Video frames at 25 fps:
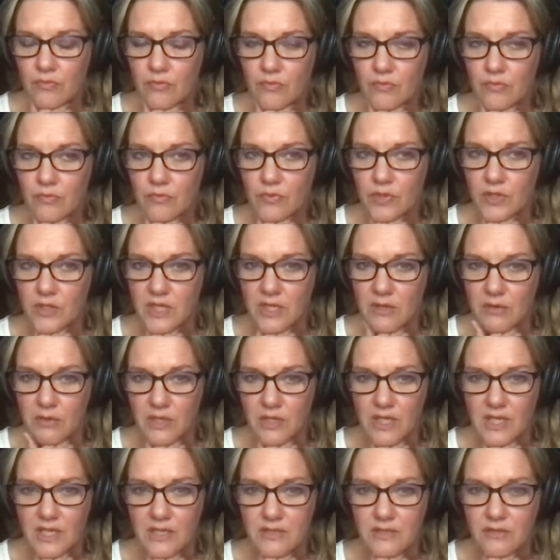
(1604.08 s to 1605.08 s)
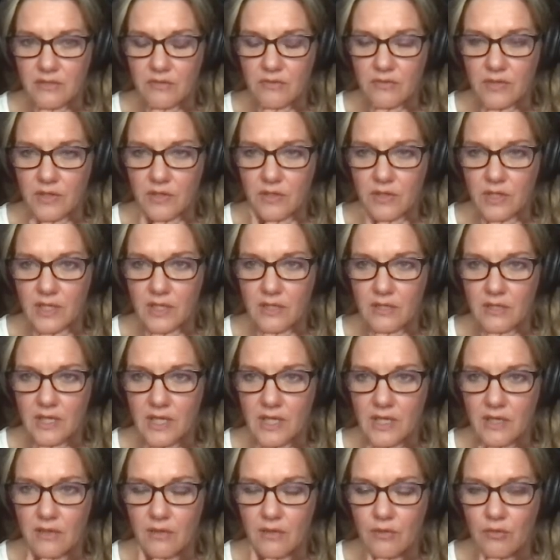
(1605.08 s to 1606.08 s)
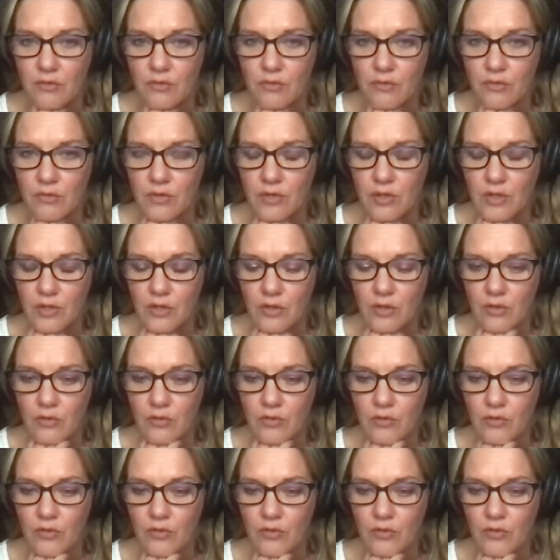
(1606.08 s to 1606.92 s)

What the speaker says: what that would like to feel like that, you know,